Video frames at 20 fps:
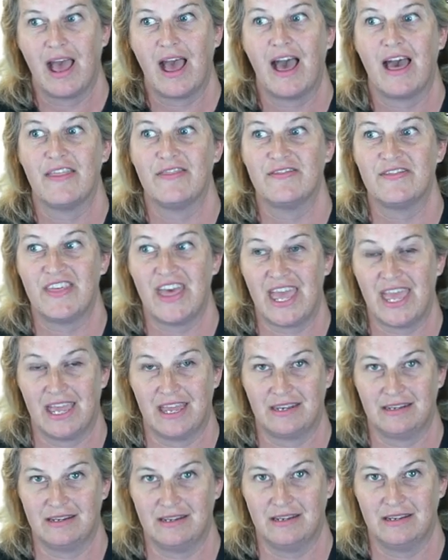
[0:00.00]
And
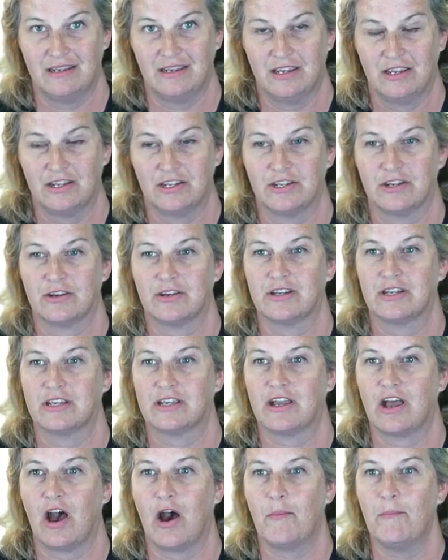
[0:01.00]
then you're going
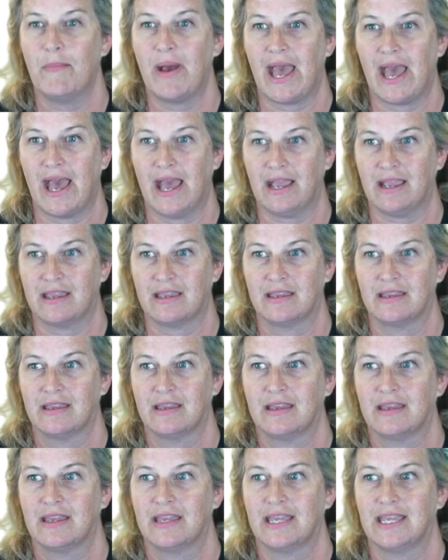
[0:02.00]
to come back
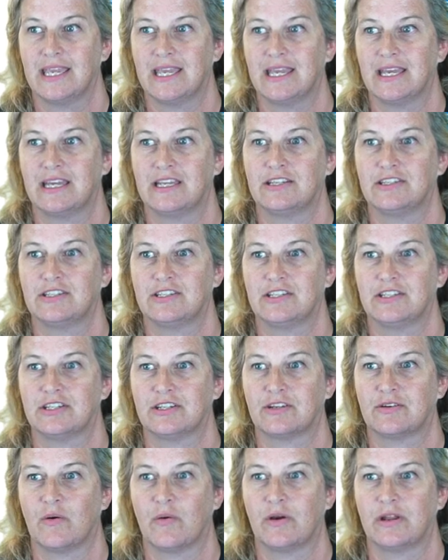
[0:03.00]
and
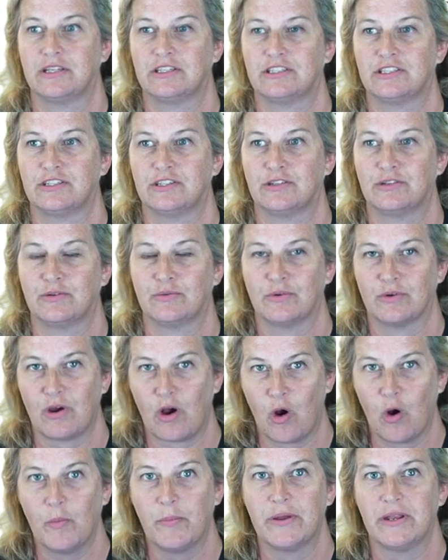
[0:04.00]
you're going to
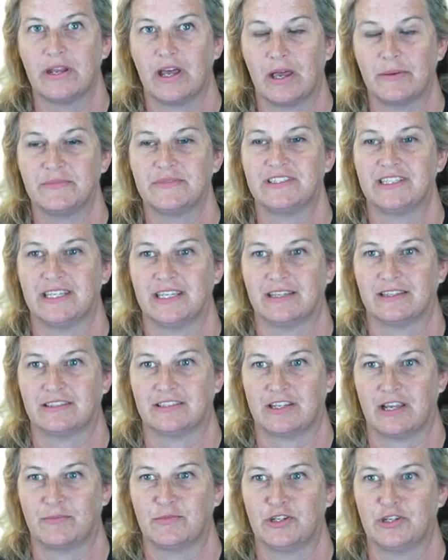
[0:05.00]
open up
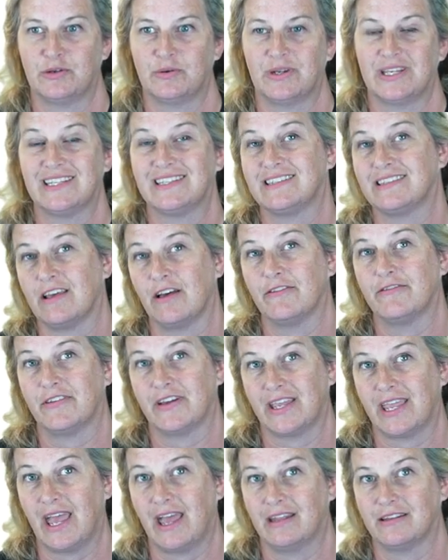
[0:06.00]
ZXW itself
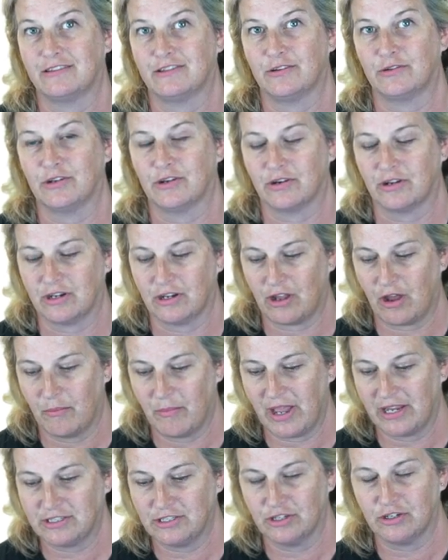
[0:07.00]
again. So you're going to come back to